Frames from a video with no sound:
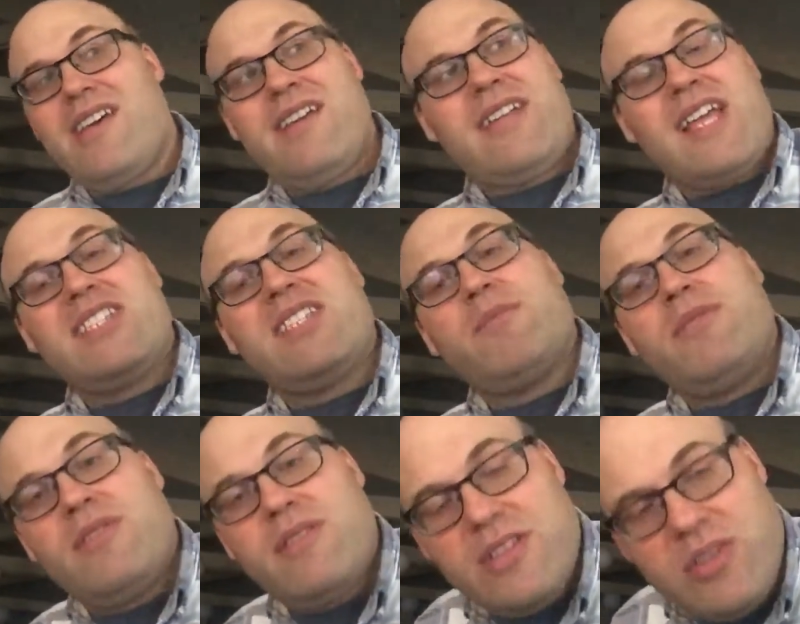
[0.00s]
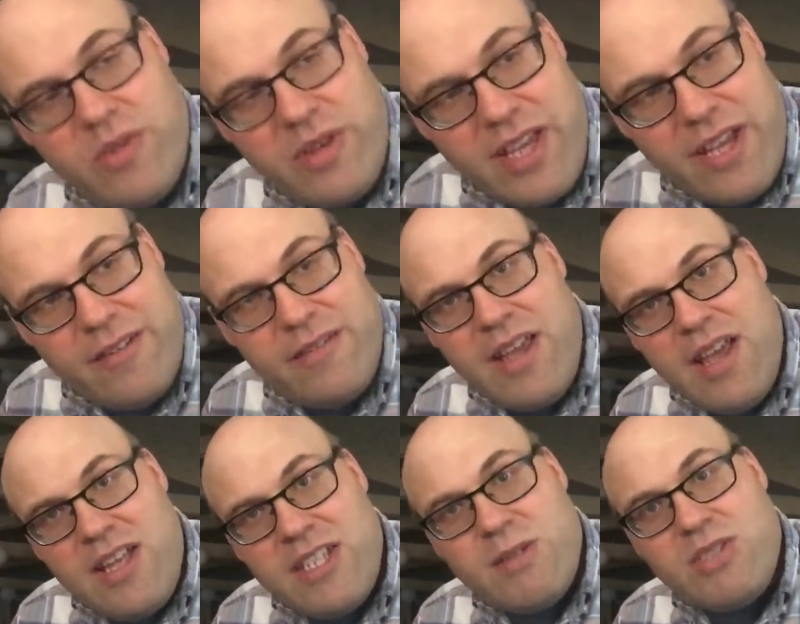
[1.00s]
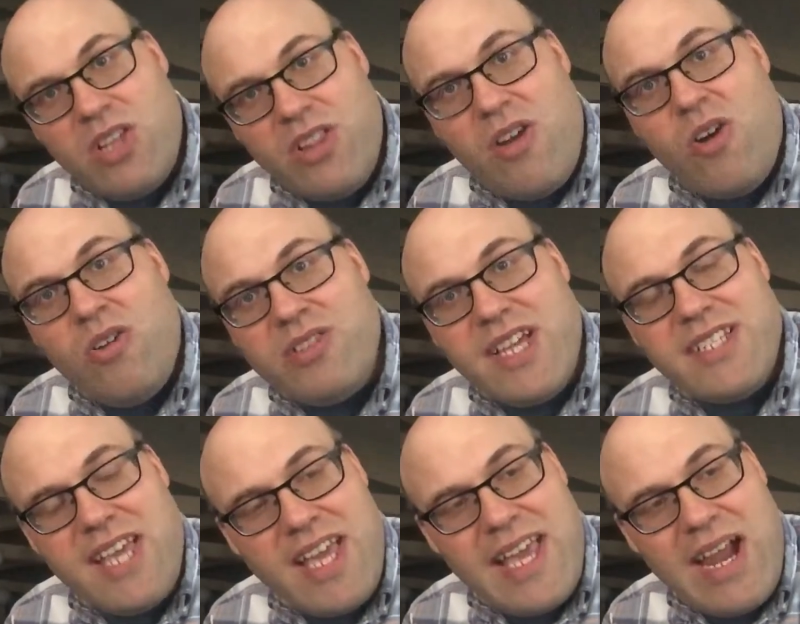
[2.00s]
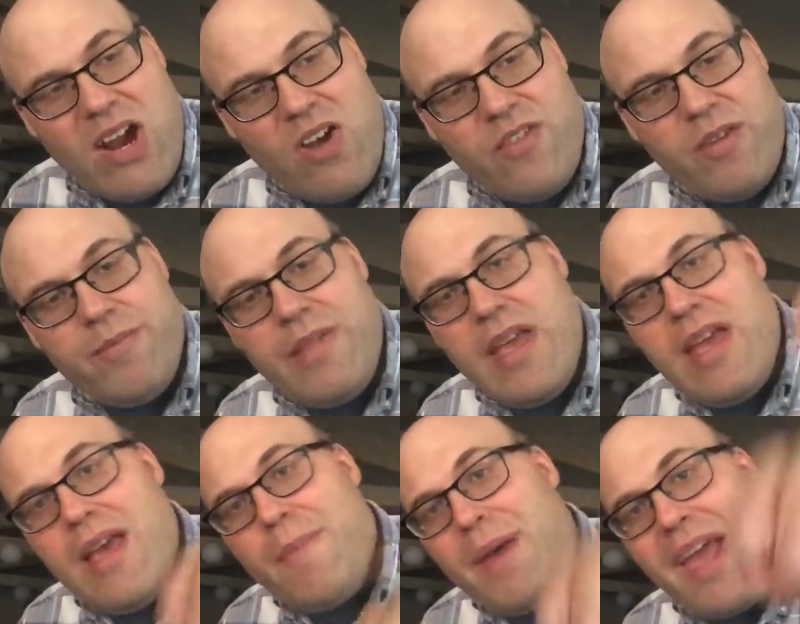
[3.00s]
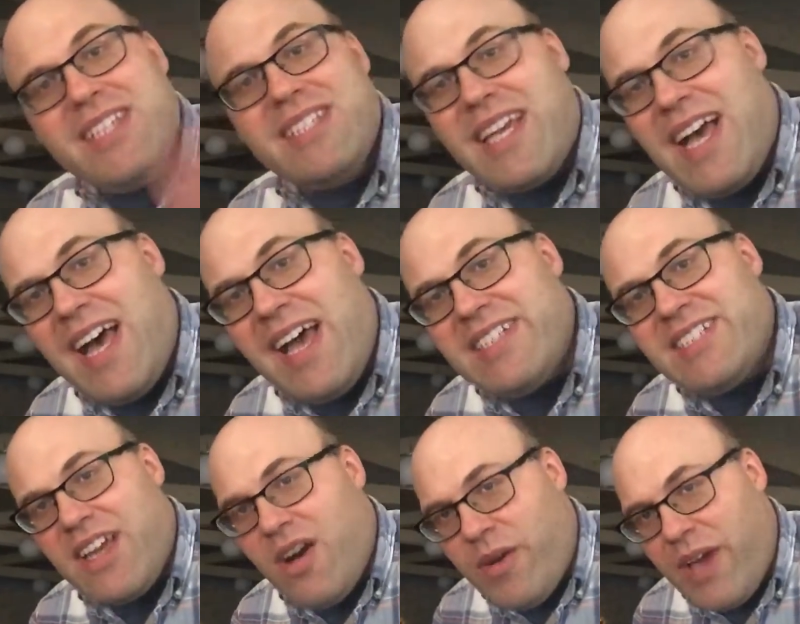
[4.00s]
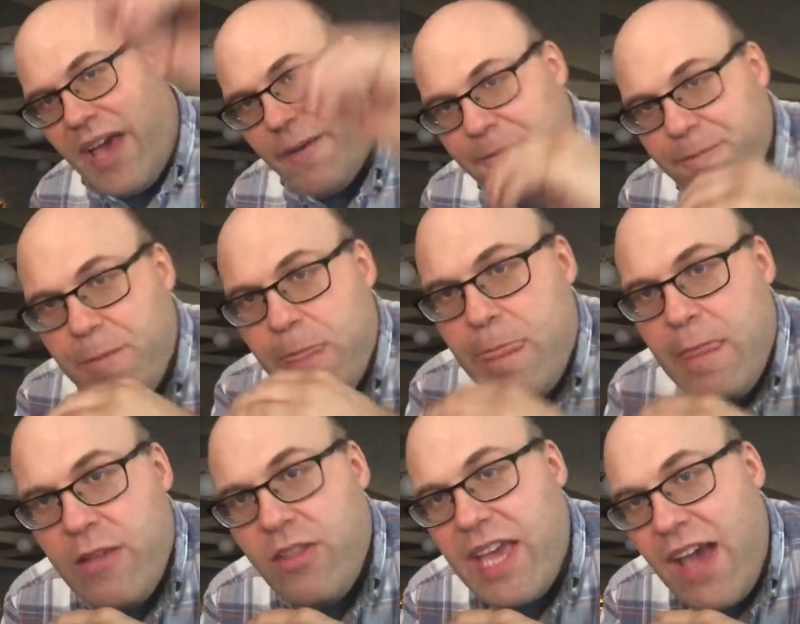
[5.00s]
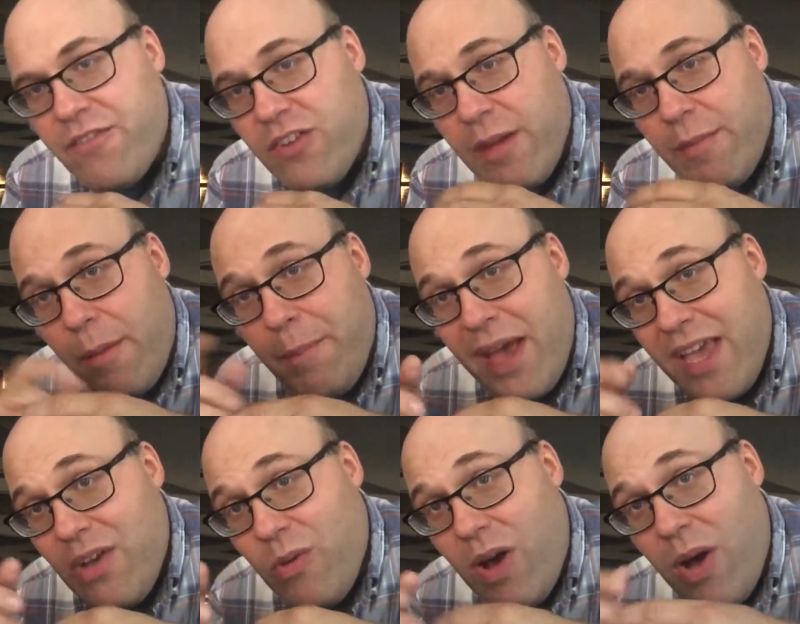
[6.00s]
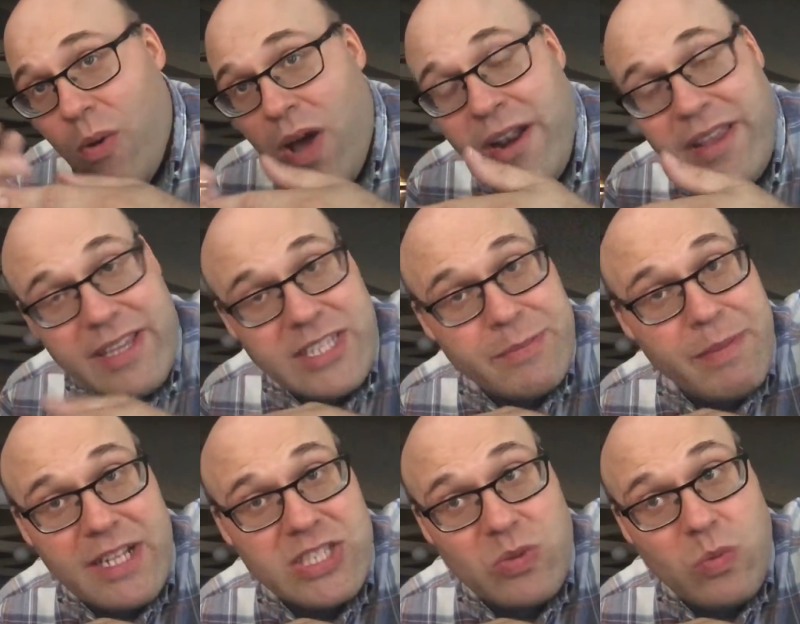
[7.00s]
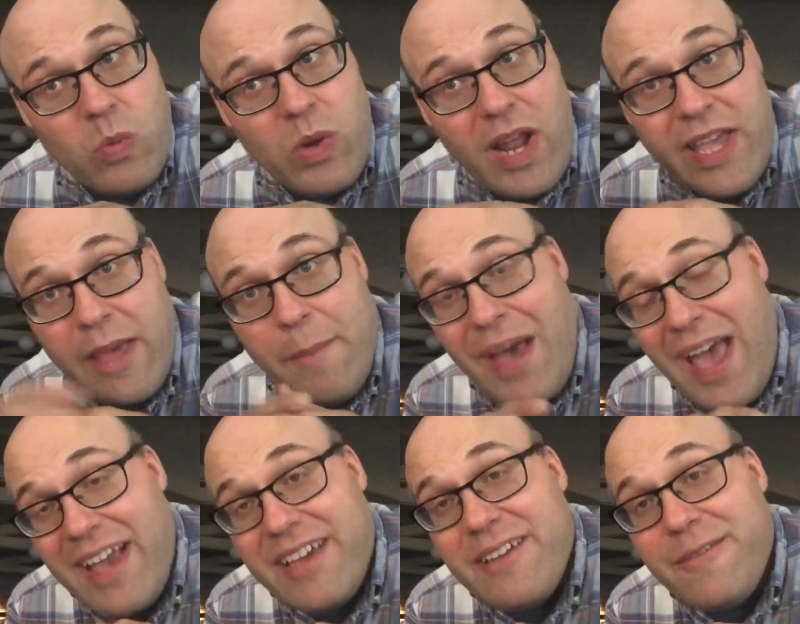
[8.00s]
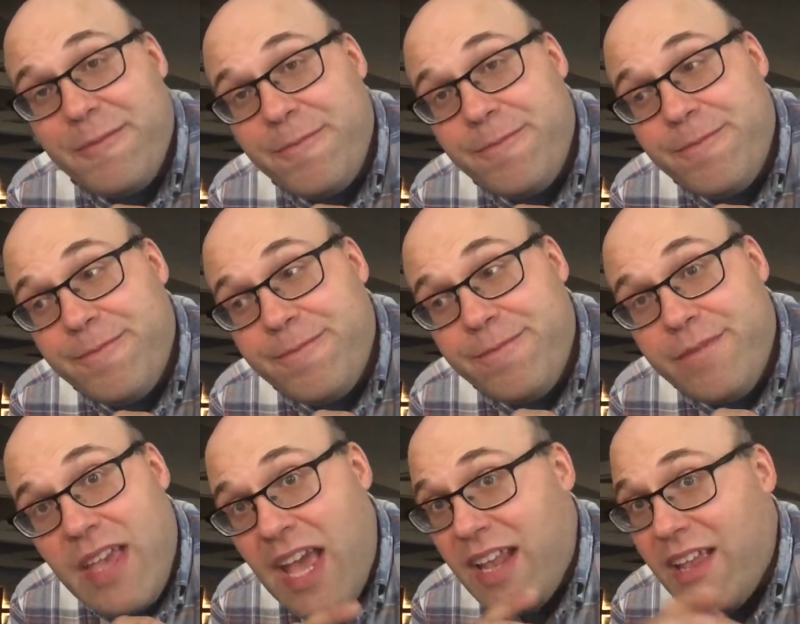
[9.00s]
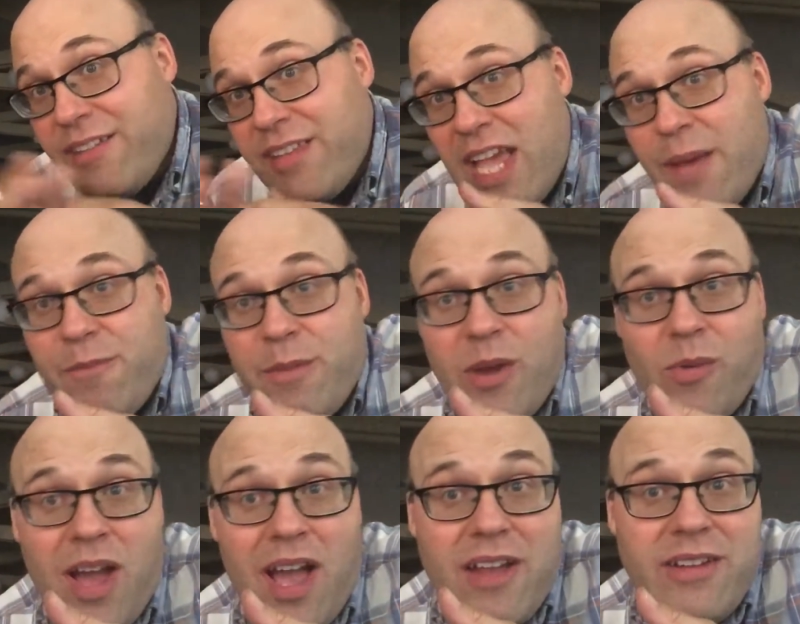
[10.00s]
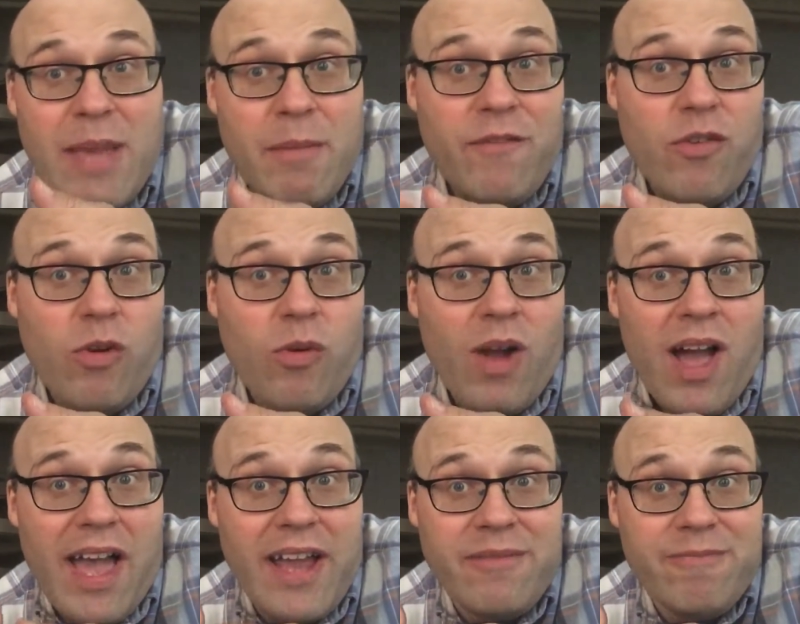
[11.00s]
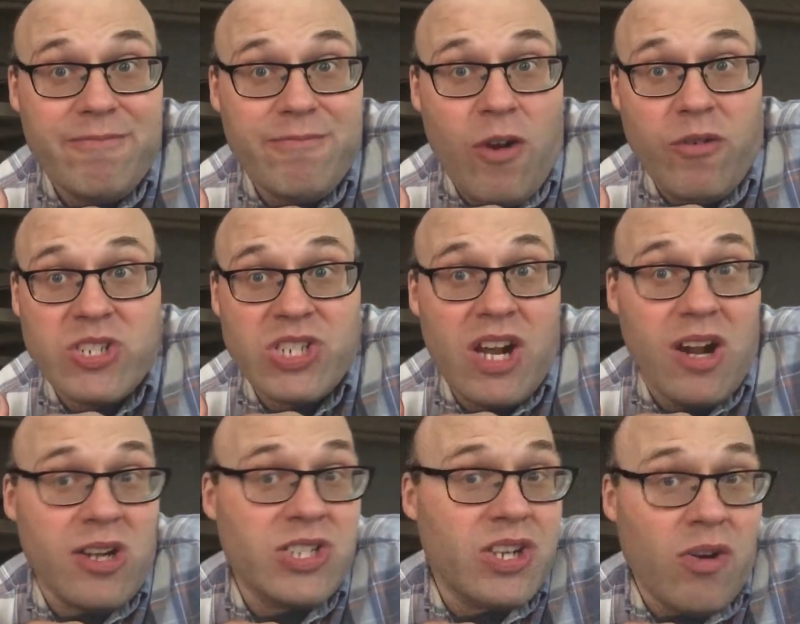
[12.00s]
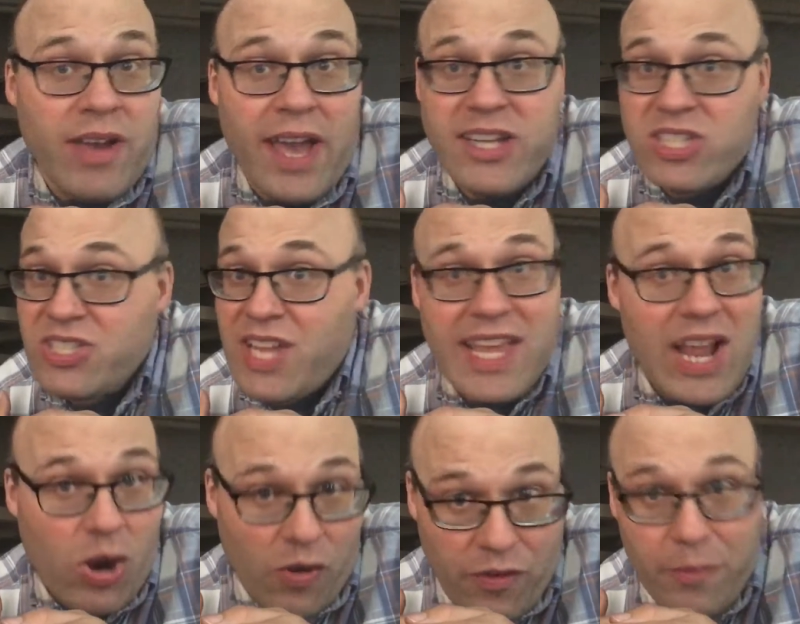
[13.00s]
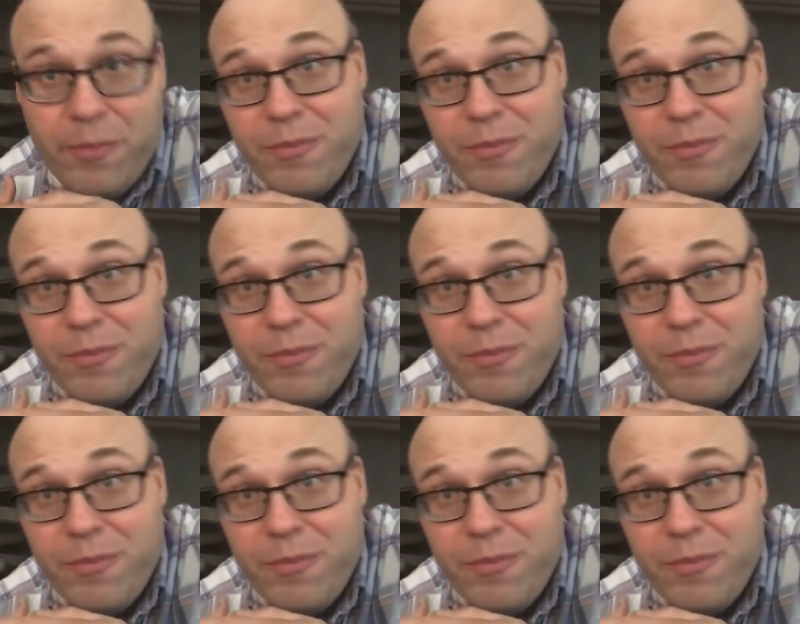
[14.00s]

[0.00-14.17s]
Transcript: Takes him to an inn, spends the whole day taking care of him, pays the guy, saying, "Okay, look after him. I'll pay you at any expense when I get back." and take them for me a ride, take me for a ride, overcharge. Okay, just take care of them.